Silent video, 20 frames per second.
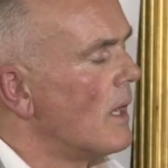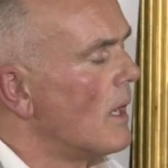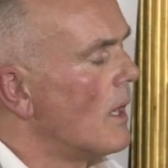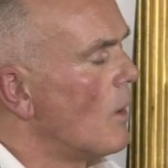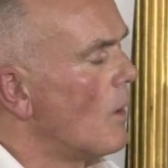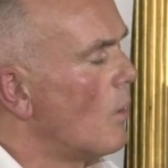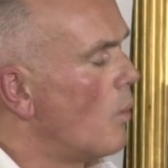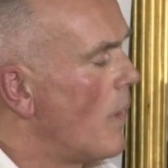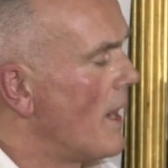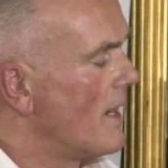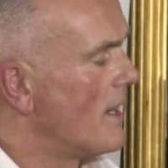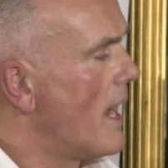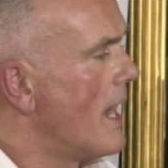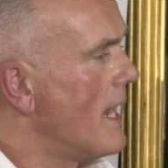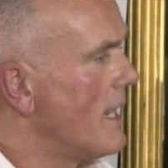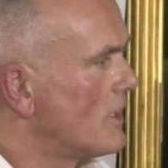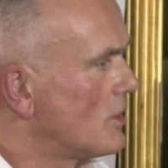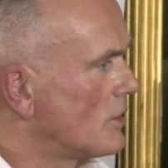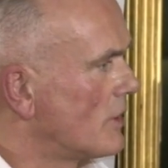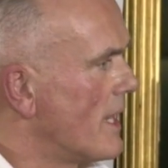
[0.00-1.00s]
When I
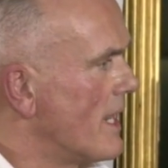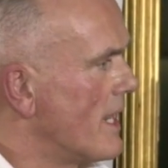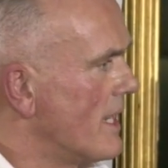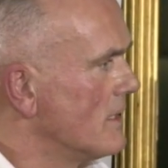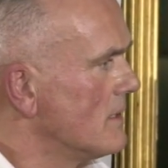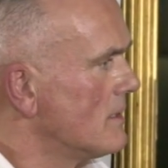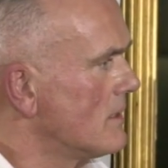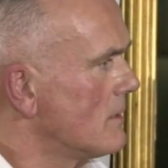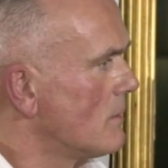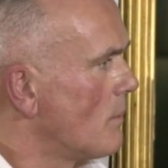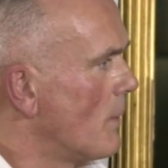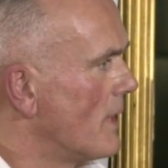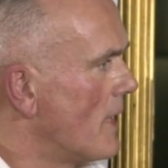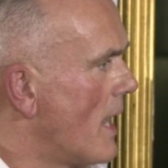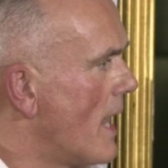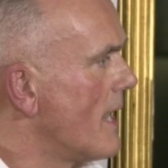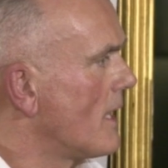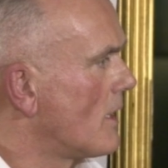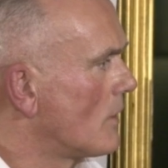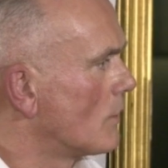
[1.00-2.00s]
trained, when
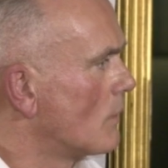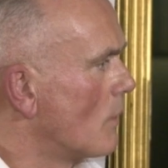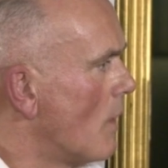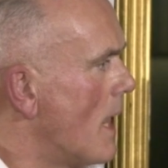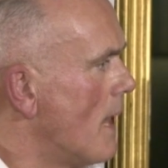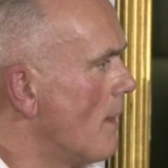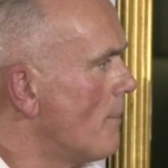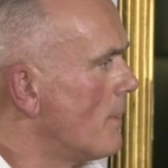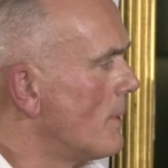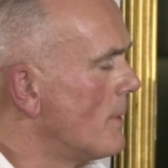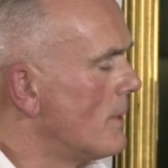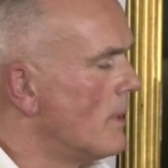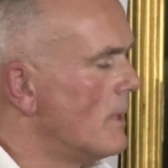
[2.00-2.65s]
I grew up,